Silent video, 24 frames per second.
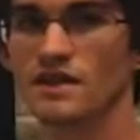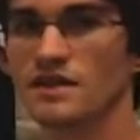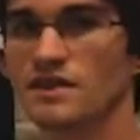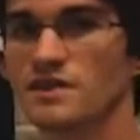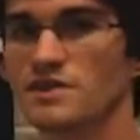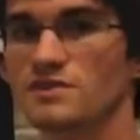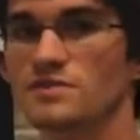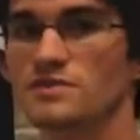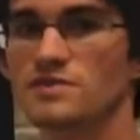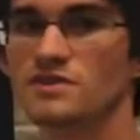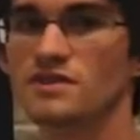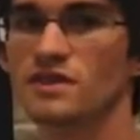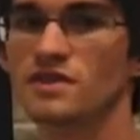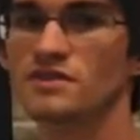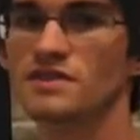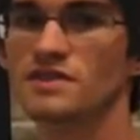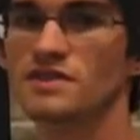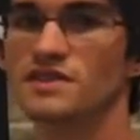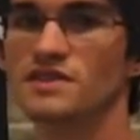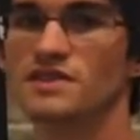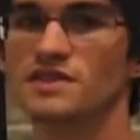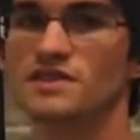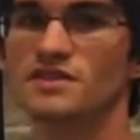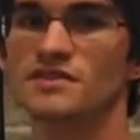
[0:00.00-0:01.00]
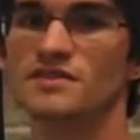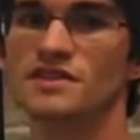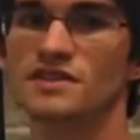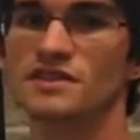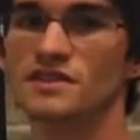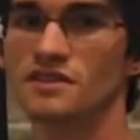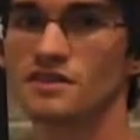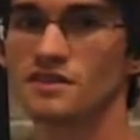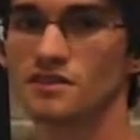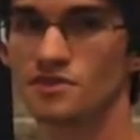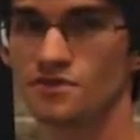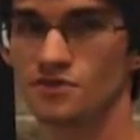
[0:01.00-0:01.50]
This resulting
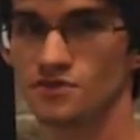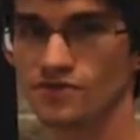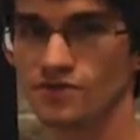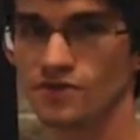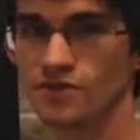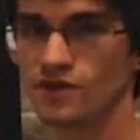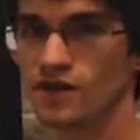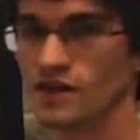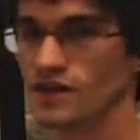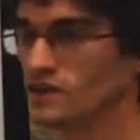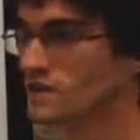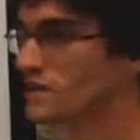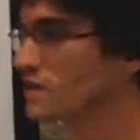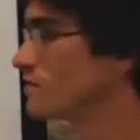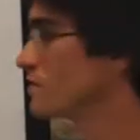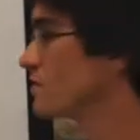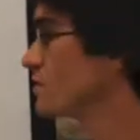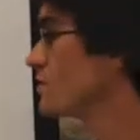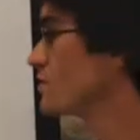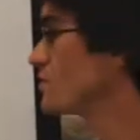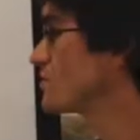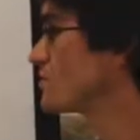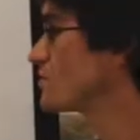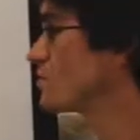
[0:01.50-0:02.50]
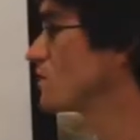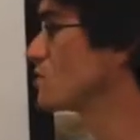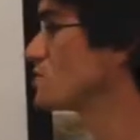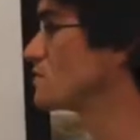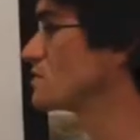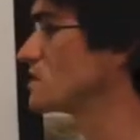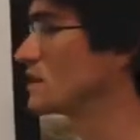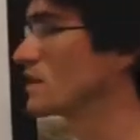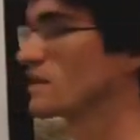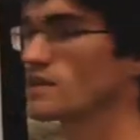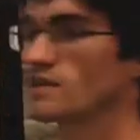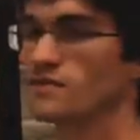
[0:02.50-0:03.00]
decrease in GLUT4 activity from
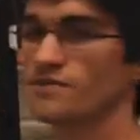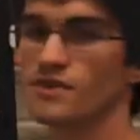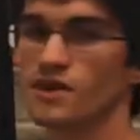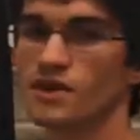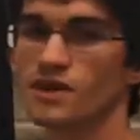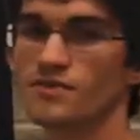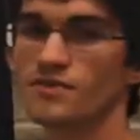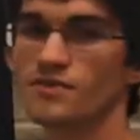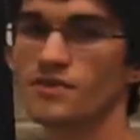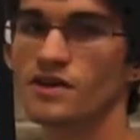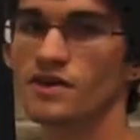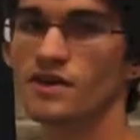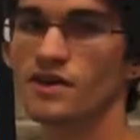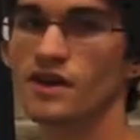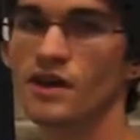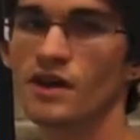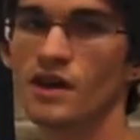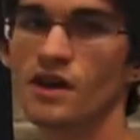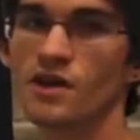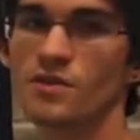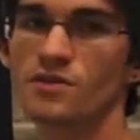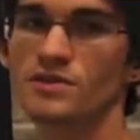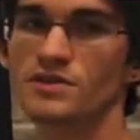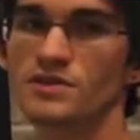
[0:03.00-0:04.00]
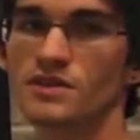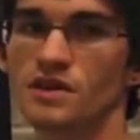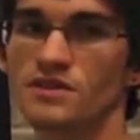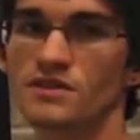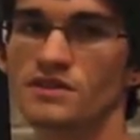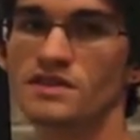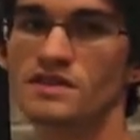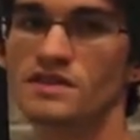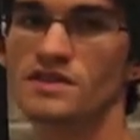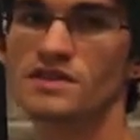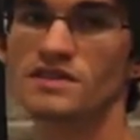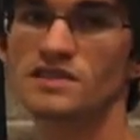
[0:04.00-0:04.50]
TNF-alpha
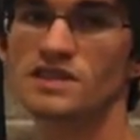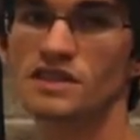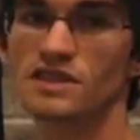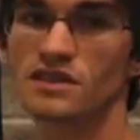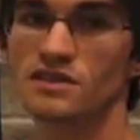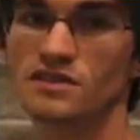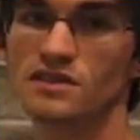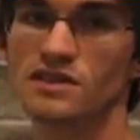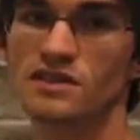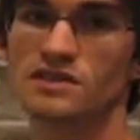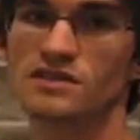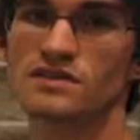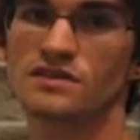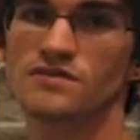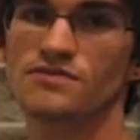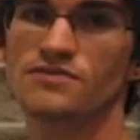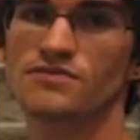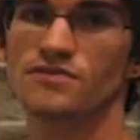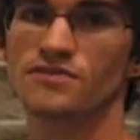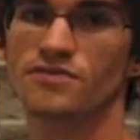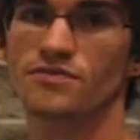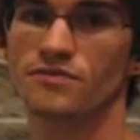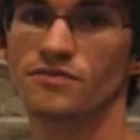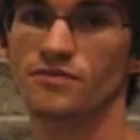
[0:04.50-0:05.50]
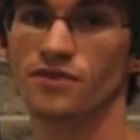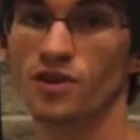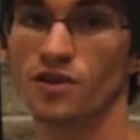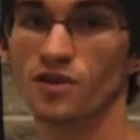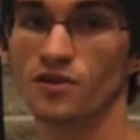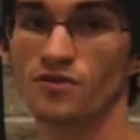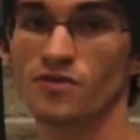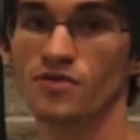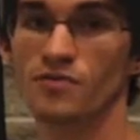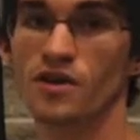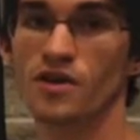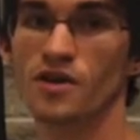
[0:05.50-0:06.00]
results in a decrease of
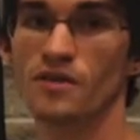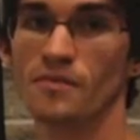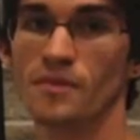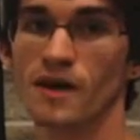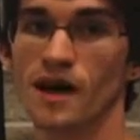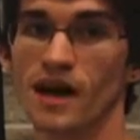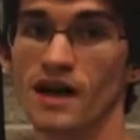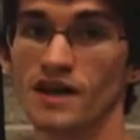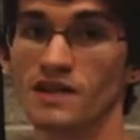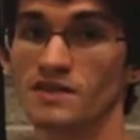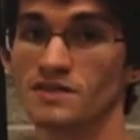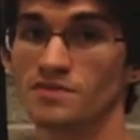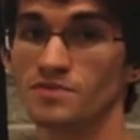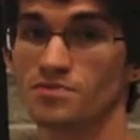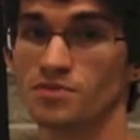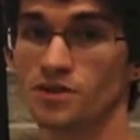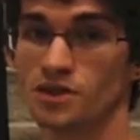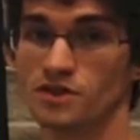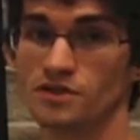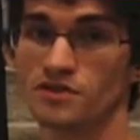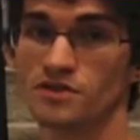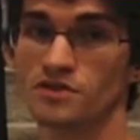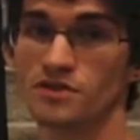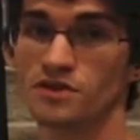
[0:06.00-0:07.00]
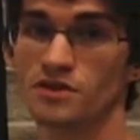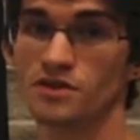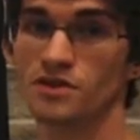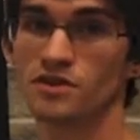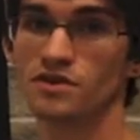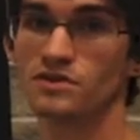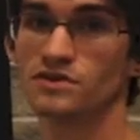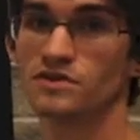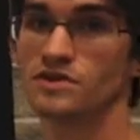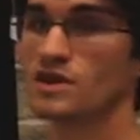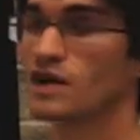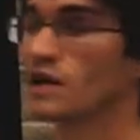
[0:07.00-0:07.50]
flow from our mass, blood
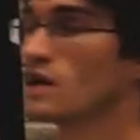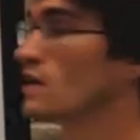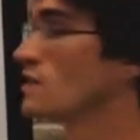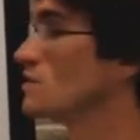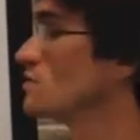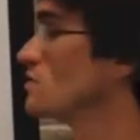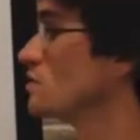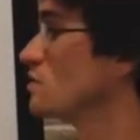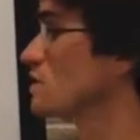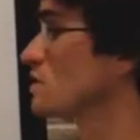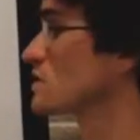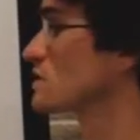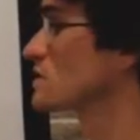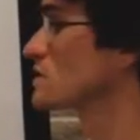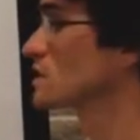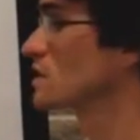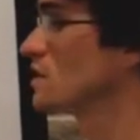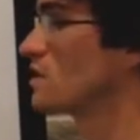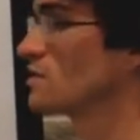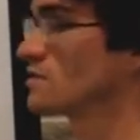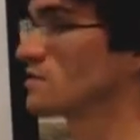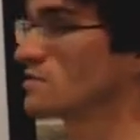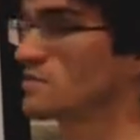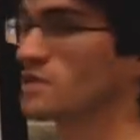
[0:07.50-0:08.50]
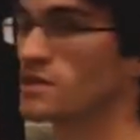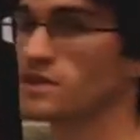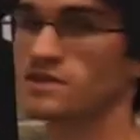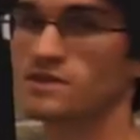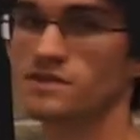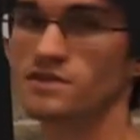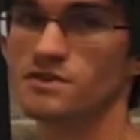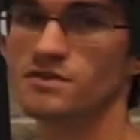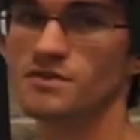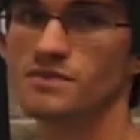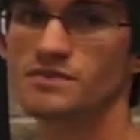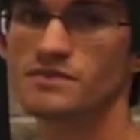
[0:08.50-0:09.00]
glucose, to our skeletal
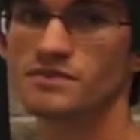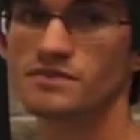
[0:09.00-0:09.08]
muscle.